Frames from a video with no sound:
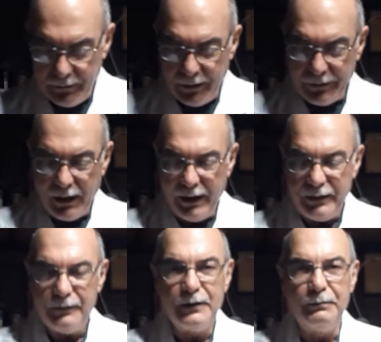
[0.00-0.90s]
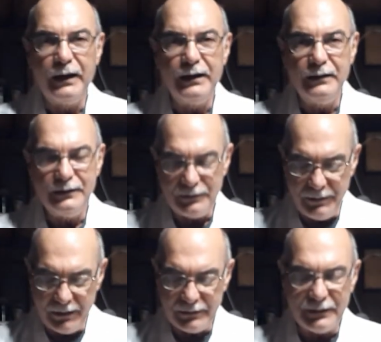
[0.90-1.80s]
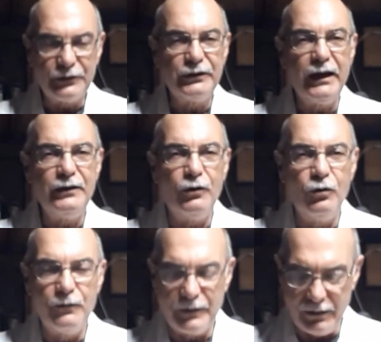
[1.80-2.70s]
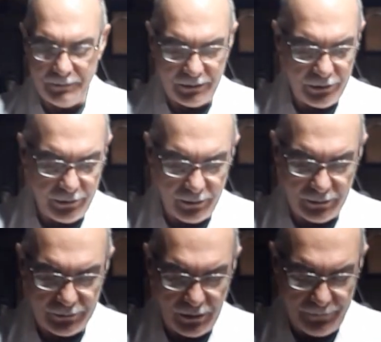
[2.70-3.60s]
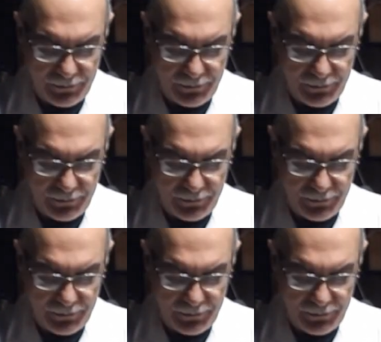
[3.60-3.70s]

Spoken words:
Now the height of the blade needs to be just a shade over the material itself,